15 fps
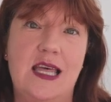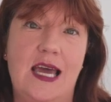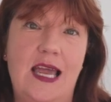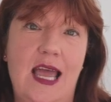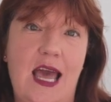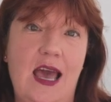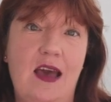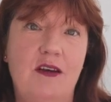they
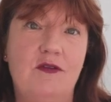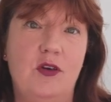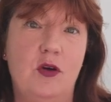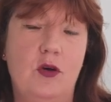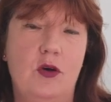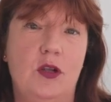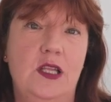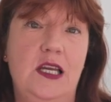have
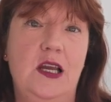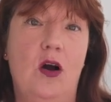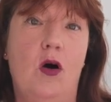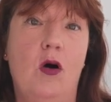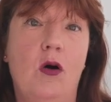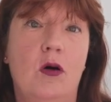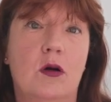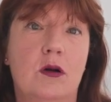early
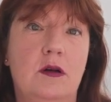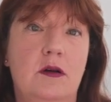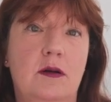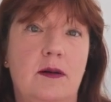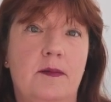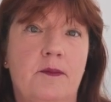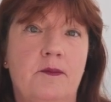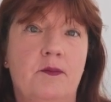on
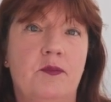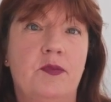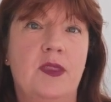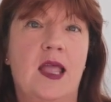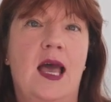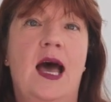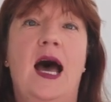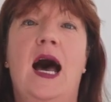
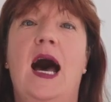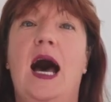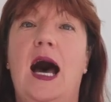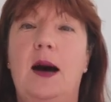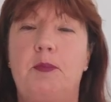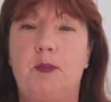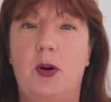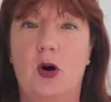
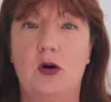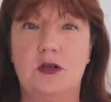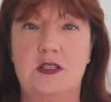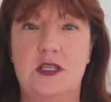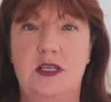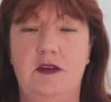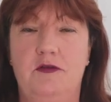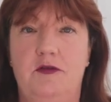are
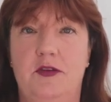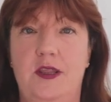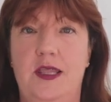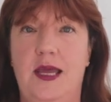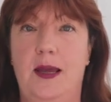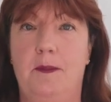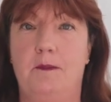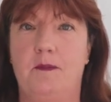positive for
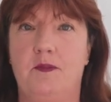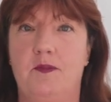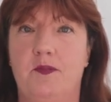them.